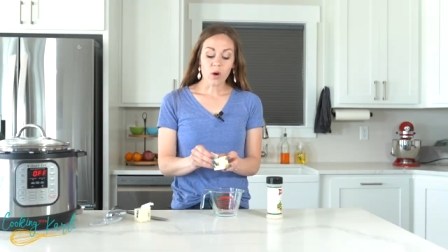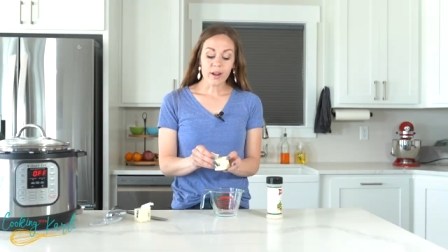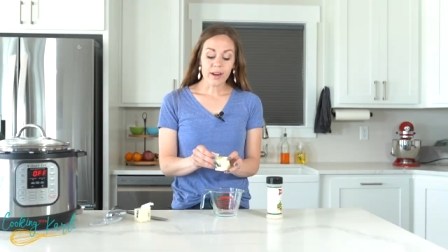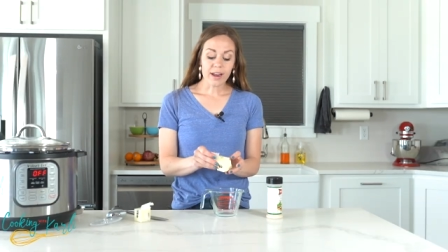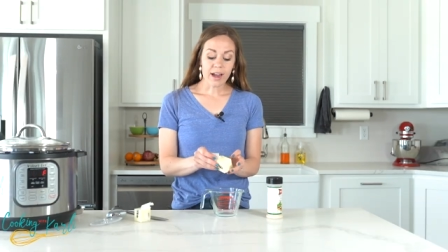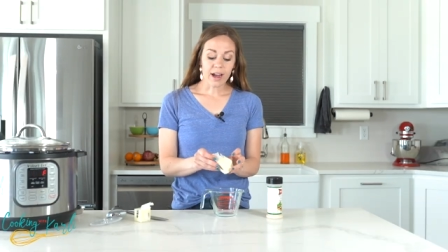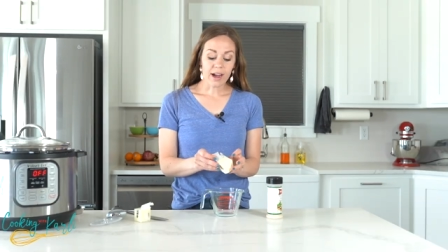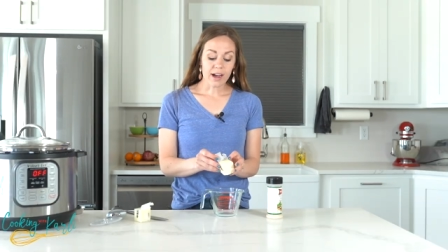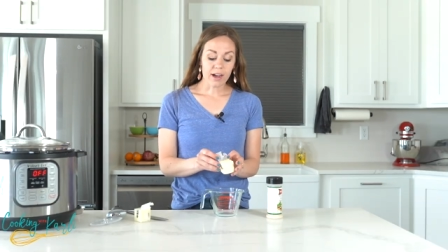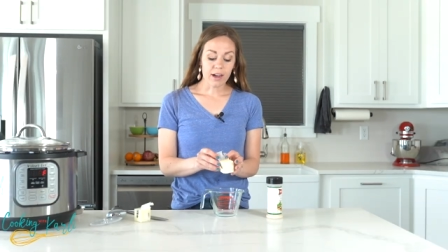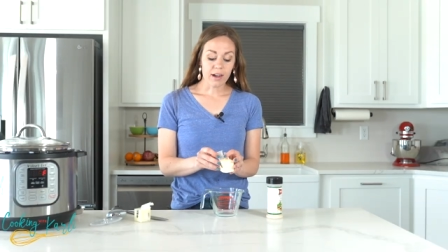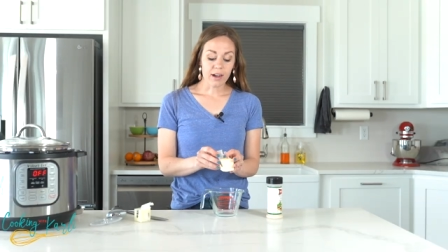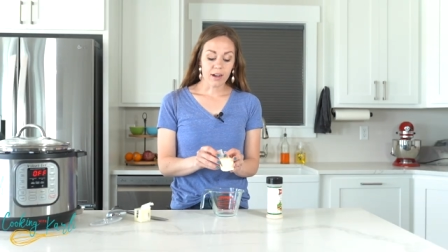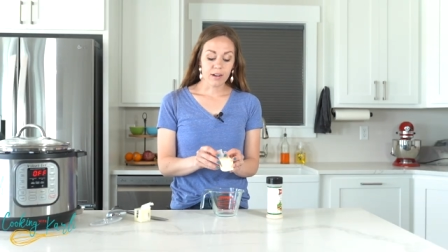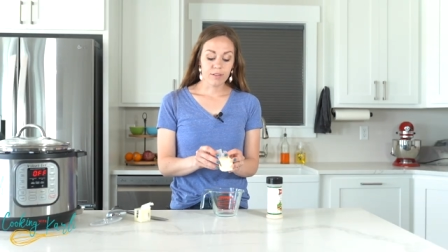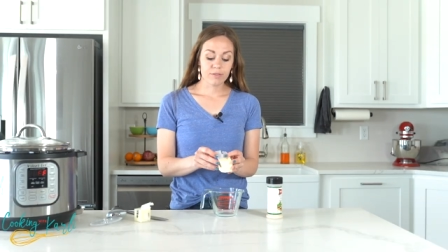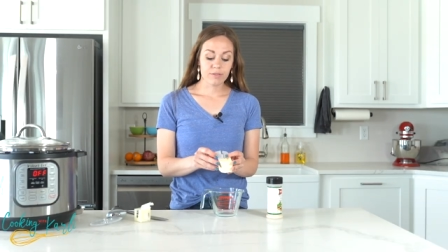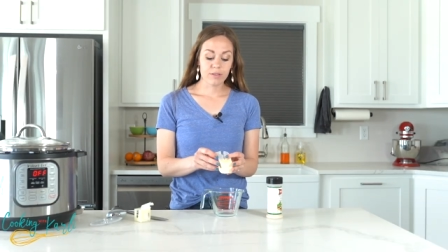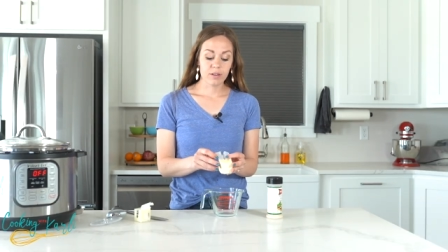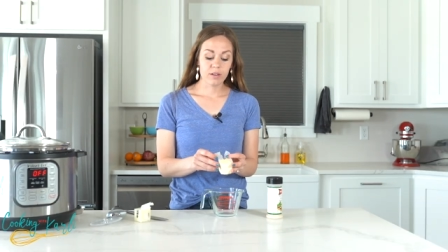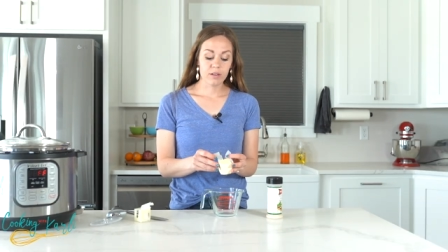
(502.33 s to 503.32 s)
One
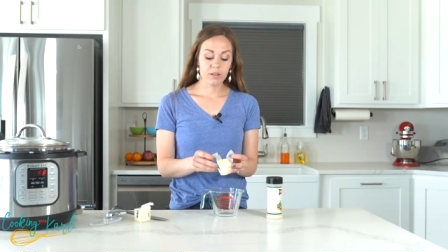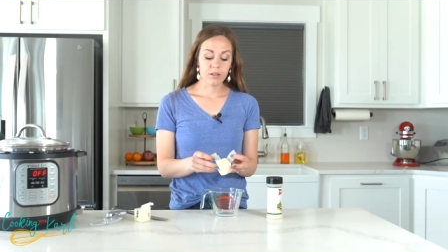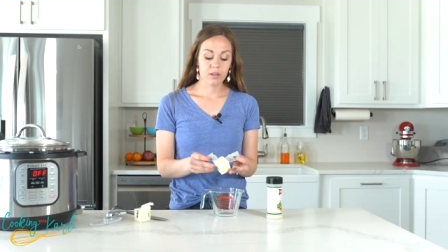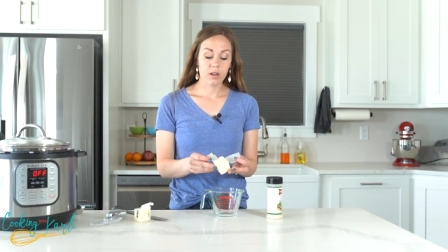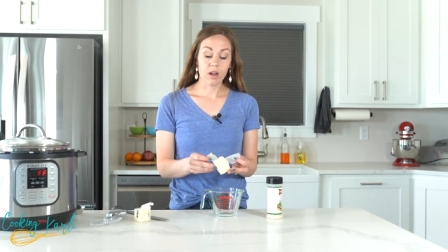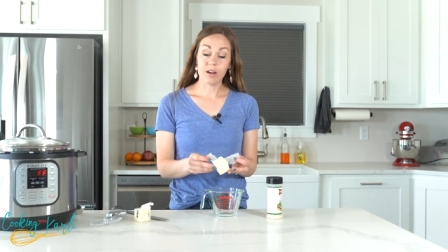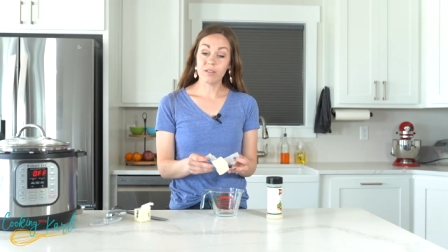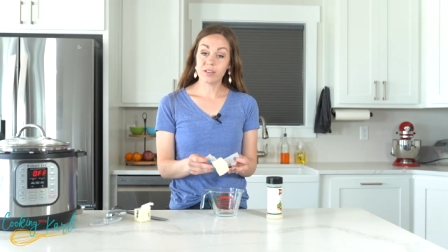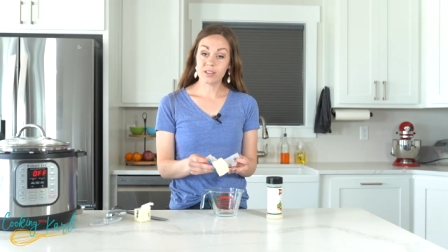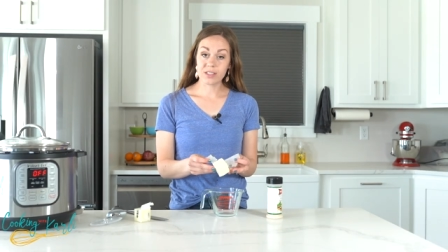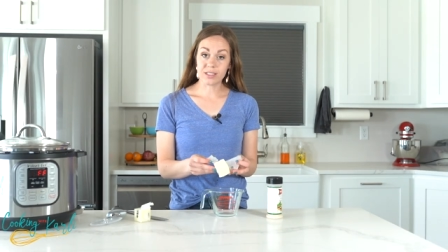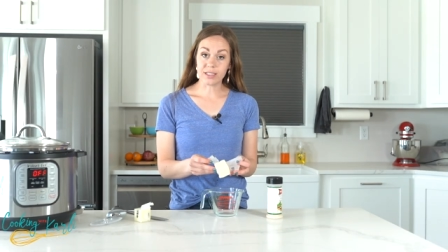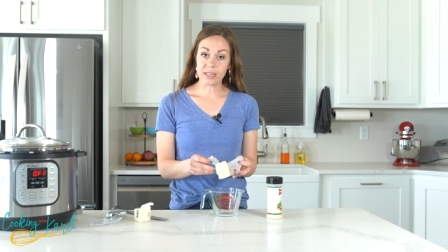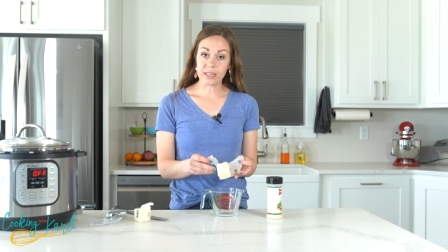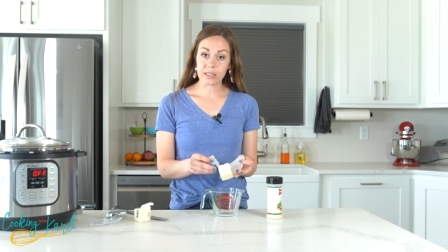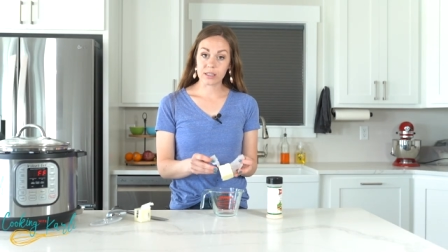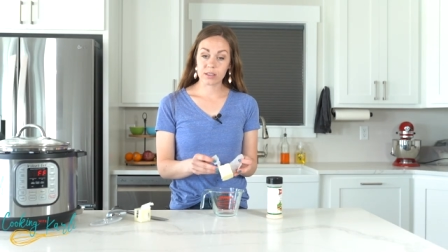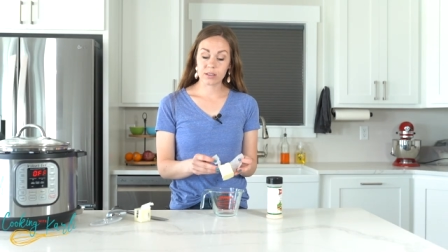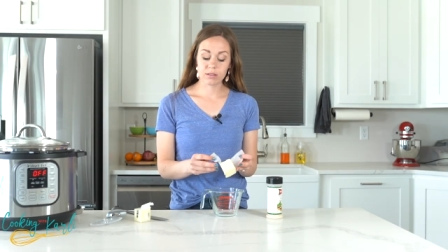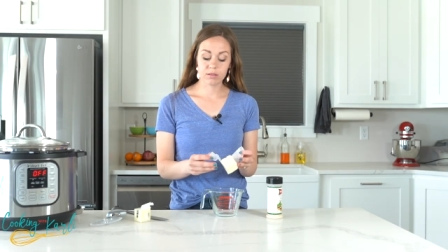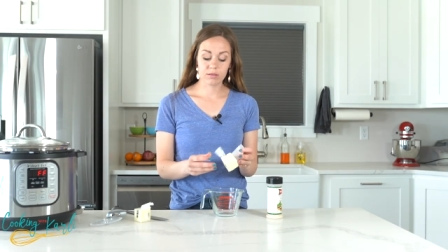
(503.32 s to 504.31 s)
half of a
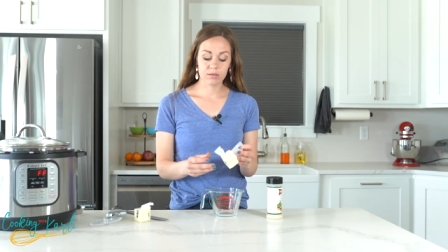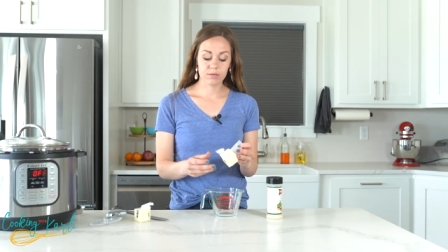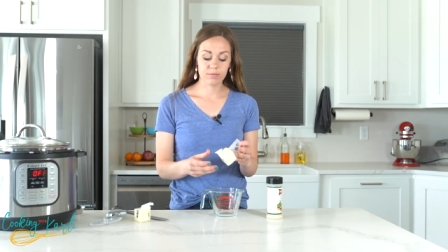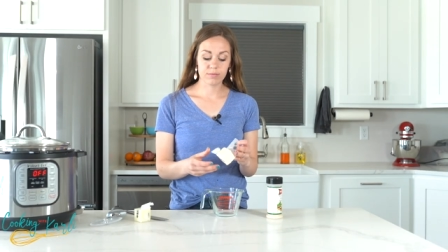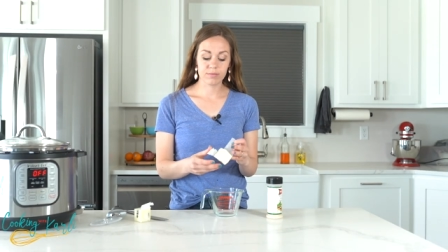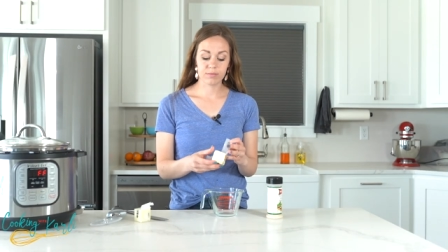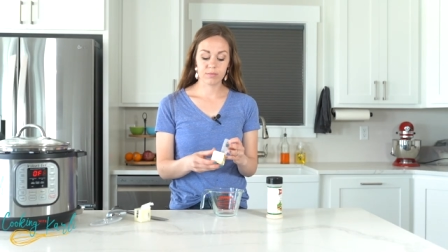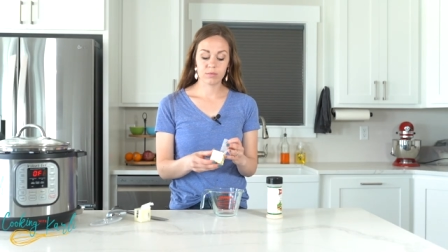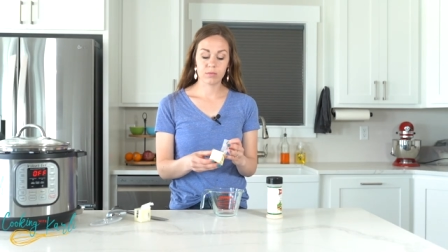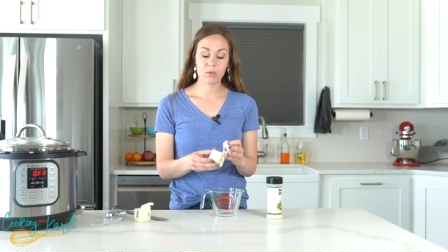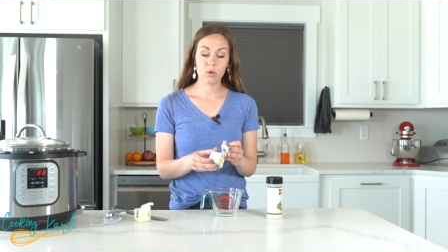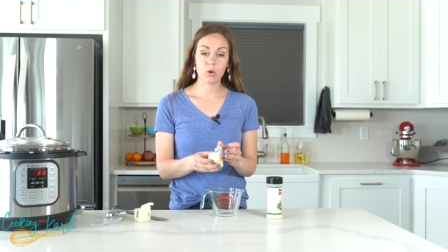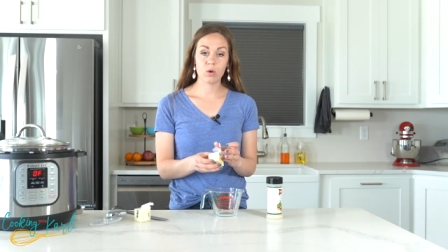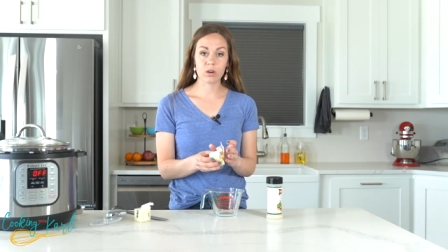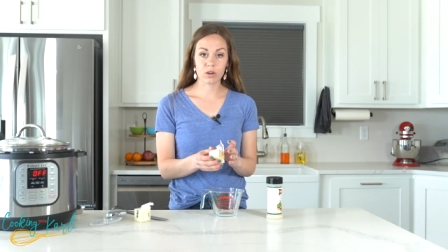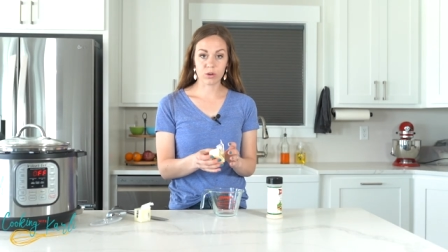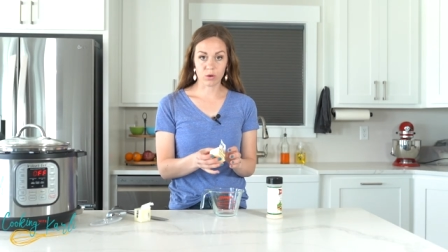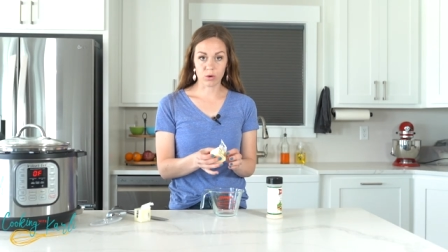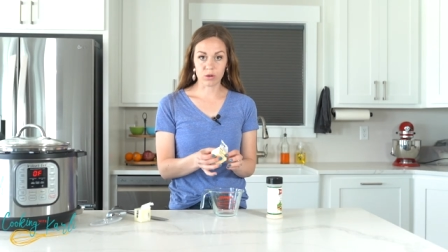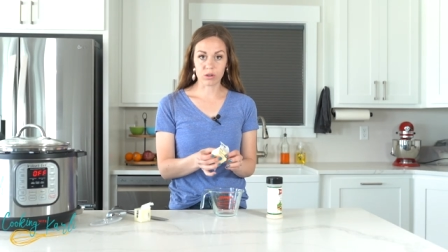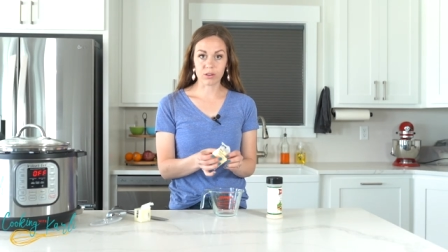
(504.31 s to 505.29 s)
stick
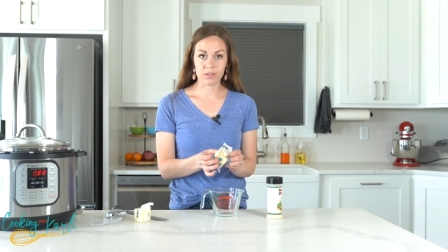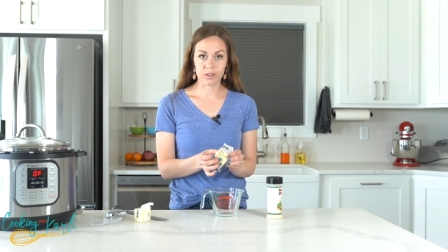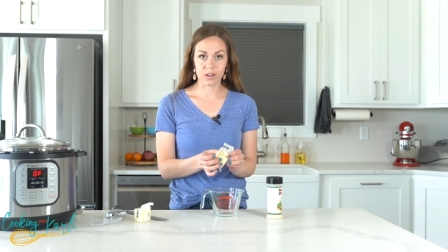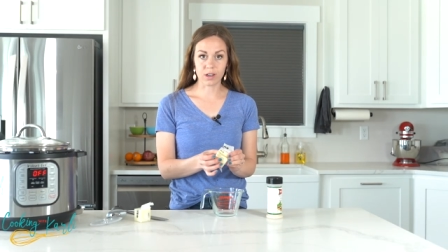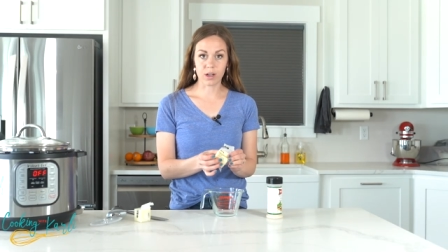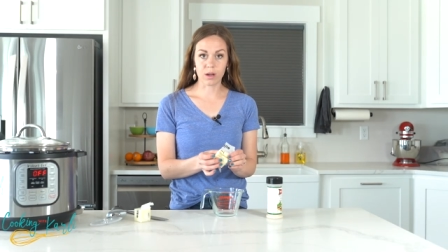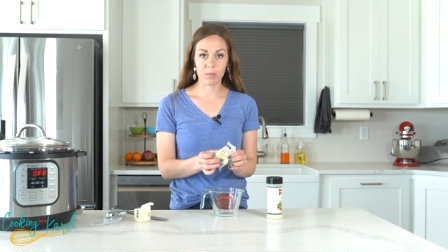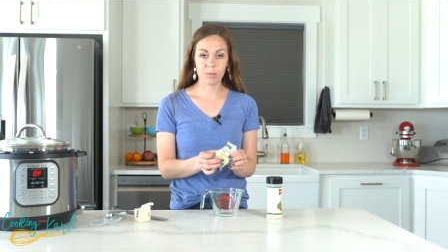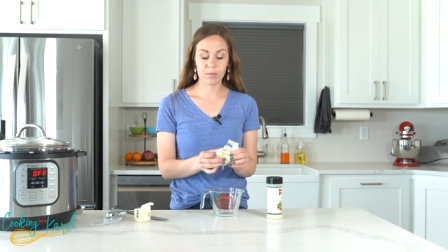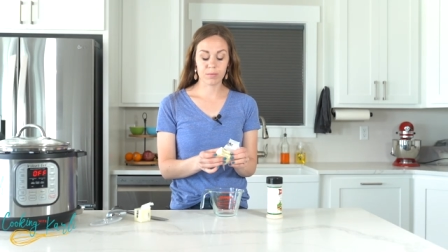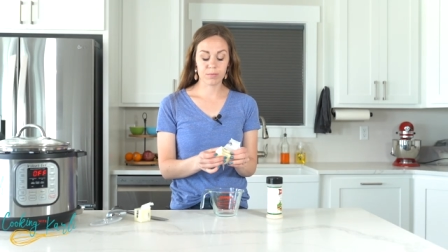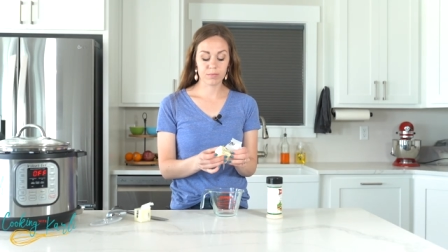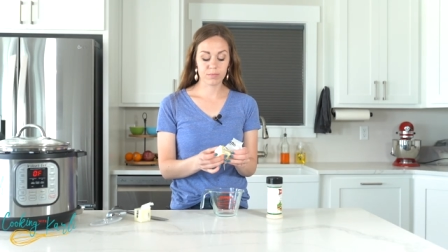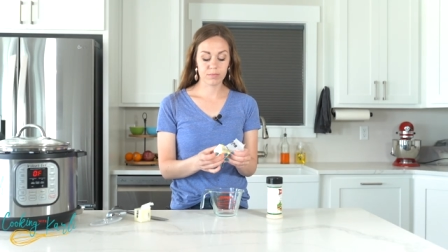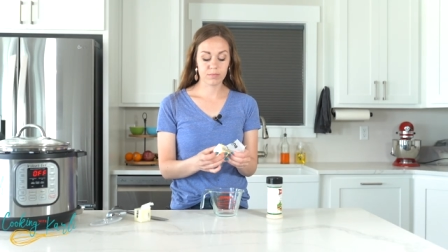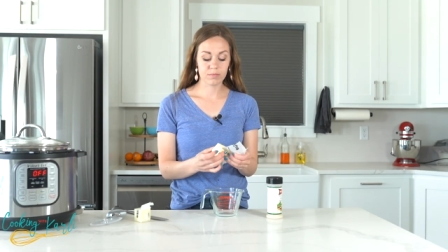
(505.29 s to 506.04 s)
or a quarter of a cup.